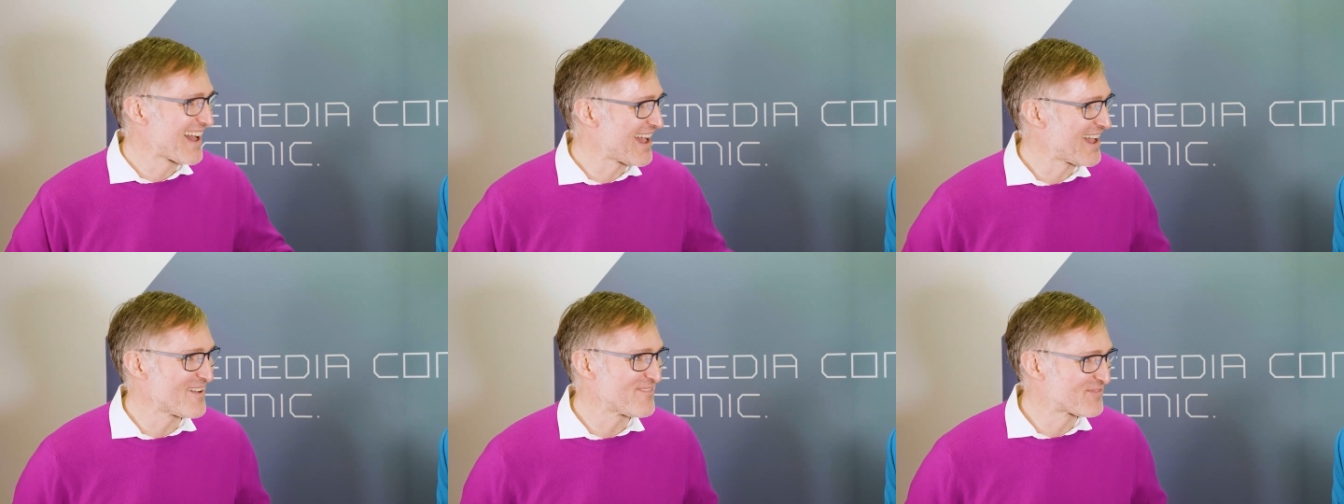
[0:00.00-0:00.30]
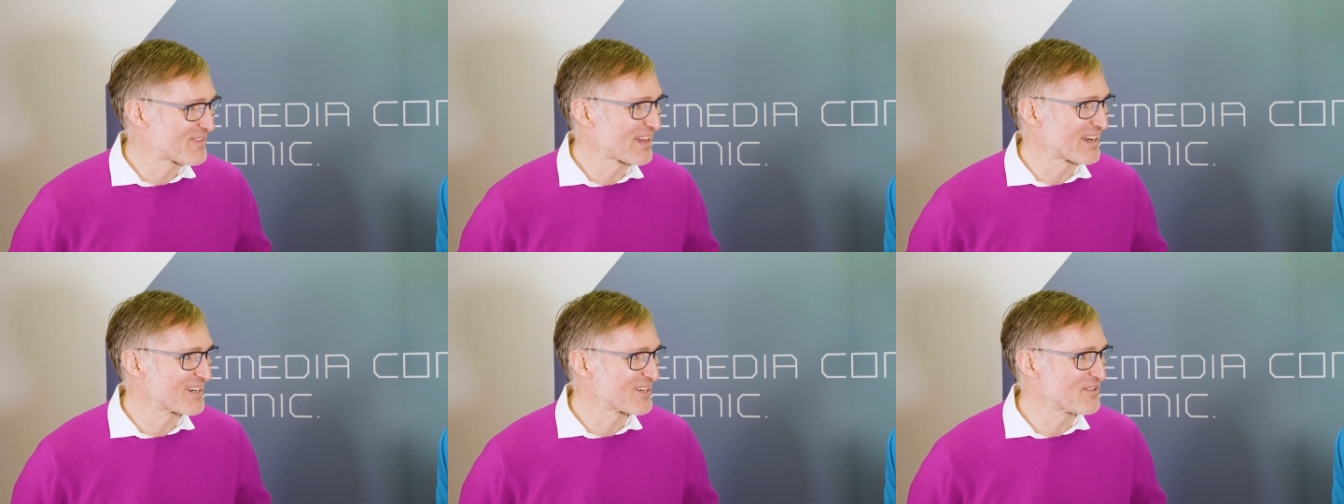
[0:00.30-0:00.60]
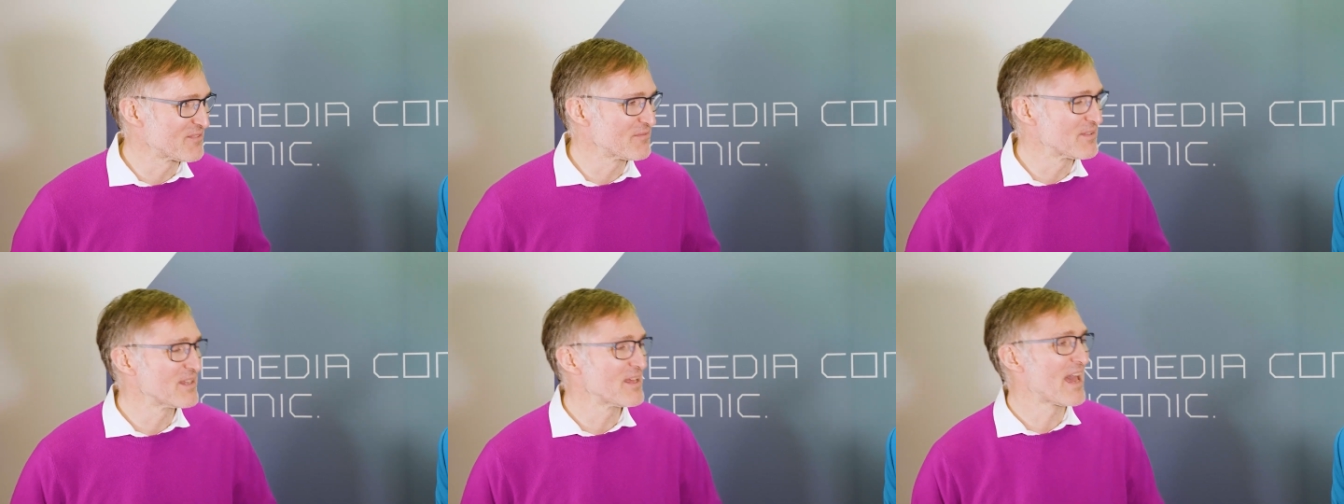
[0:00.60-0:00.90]
I've got
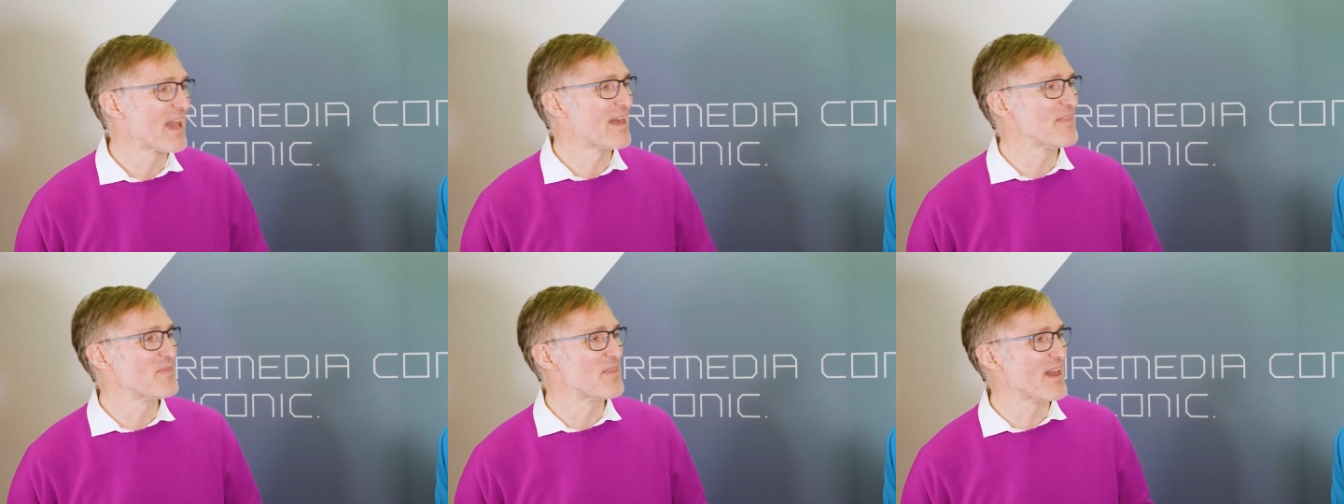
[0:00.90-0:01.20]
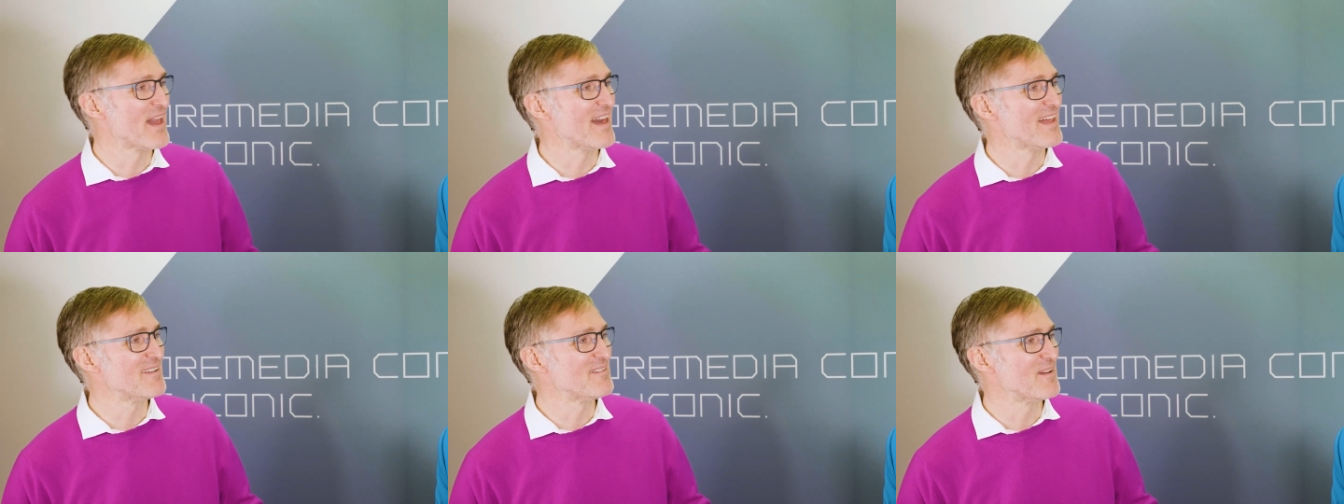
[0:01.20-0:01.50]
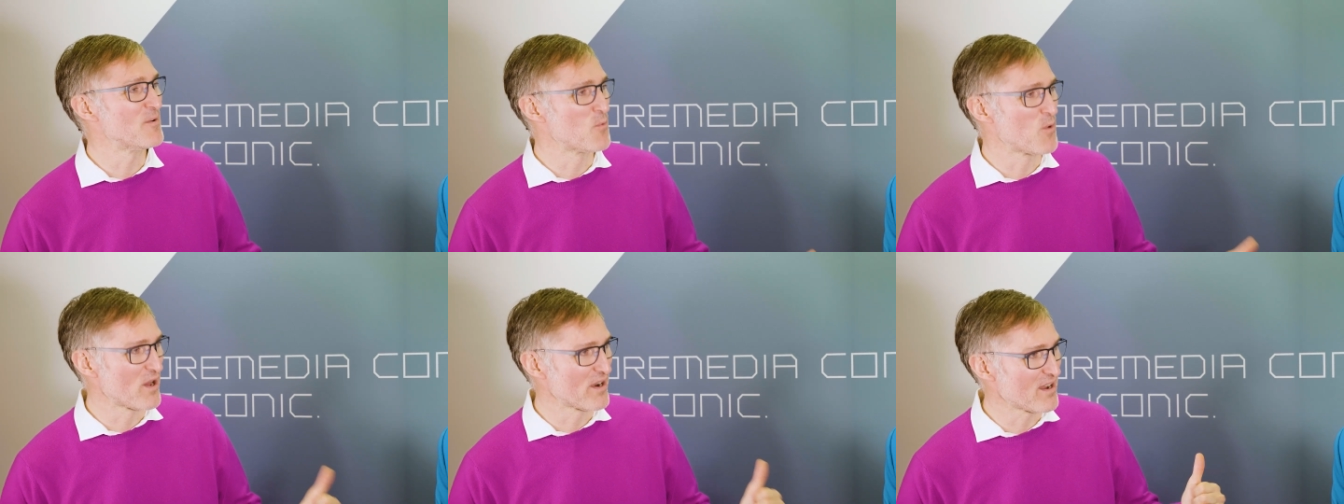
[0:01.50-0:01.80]
it. And
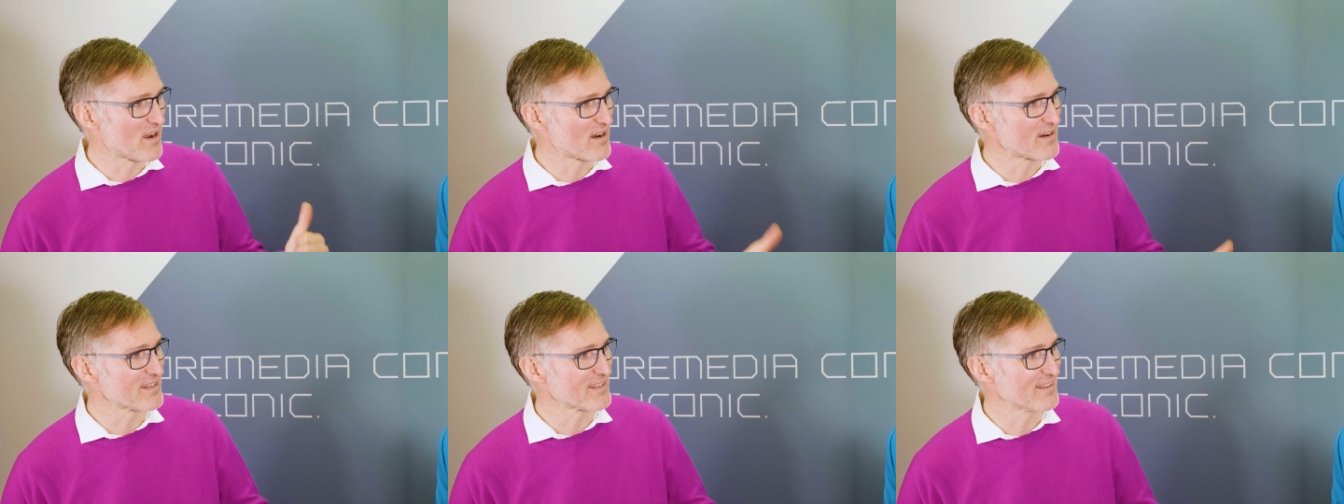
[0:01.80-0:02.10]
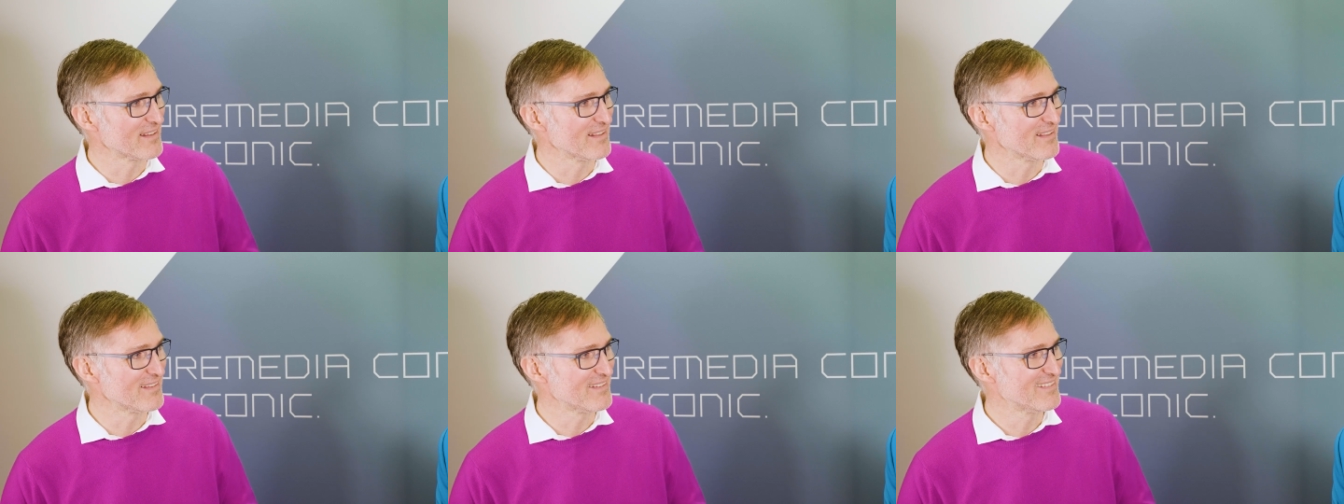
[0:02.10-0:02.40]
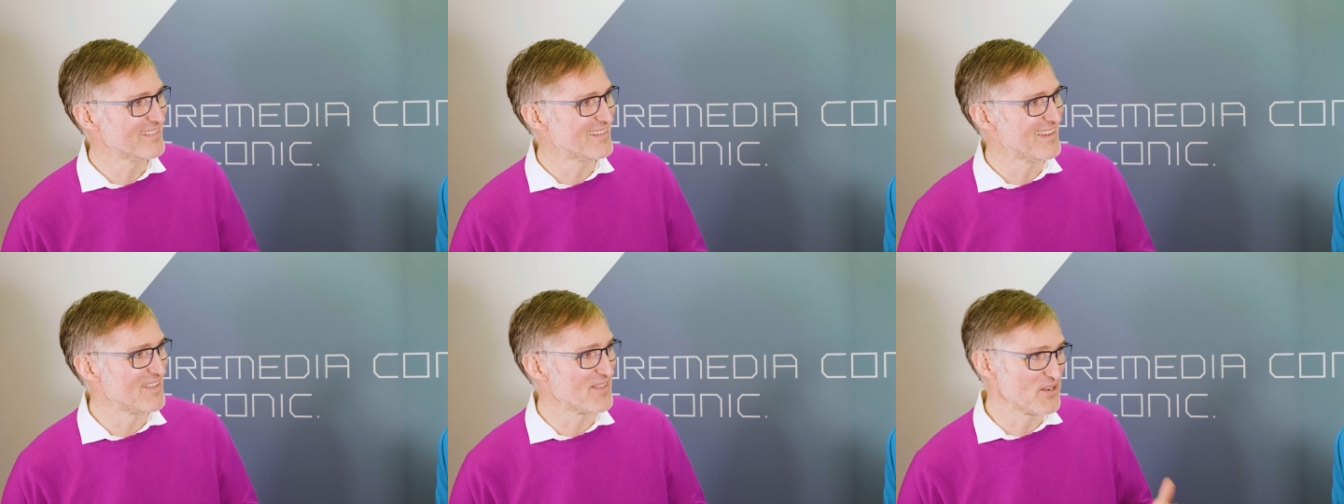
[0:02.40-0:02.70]
then one
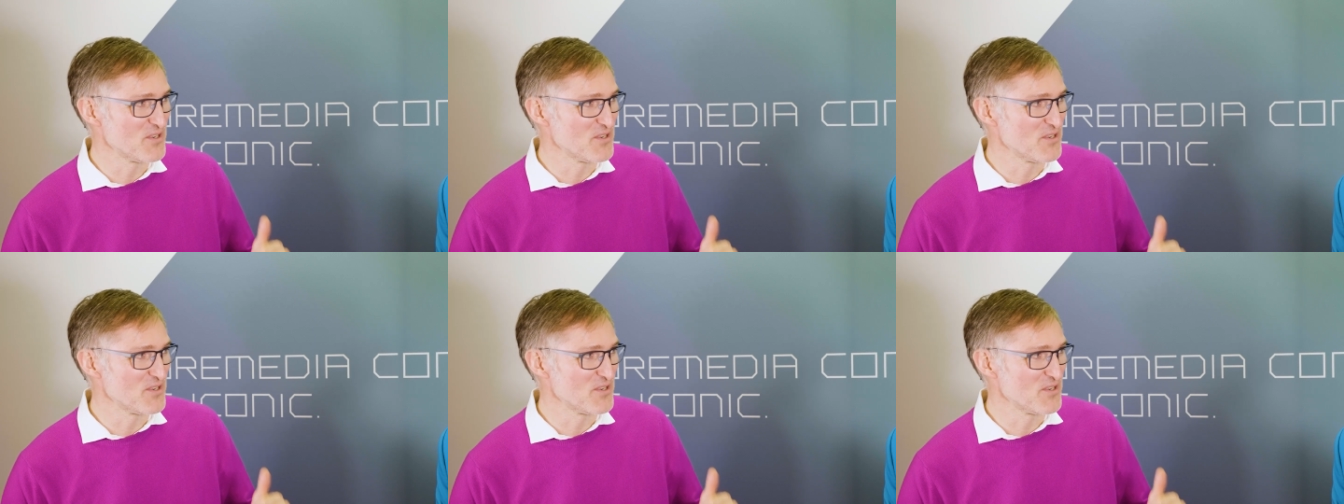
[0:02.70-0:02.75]
article yep.